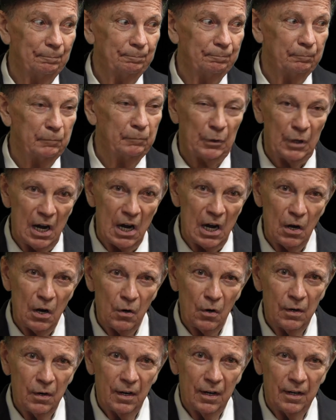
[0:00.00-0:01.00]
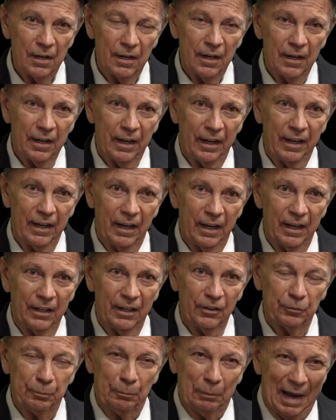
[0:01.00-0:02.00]
Prayer
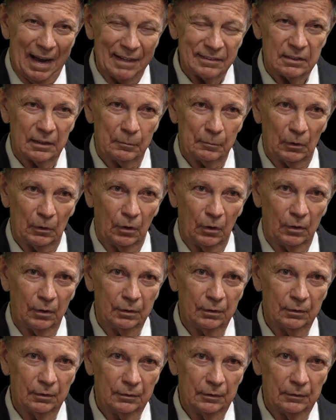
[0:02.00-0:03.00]
is possible.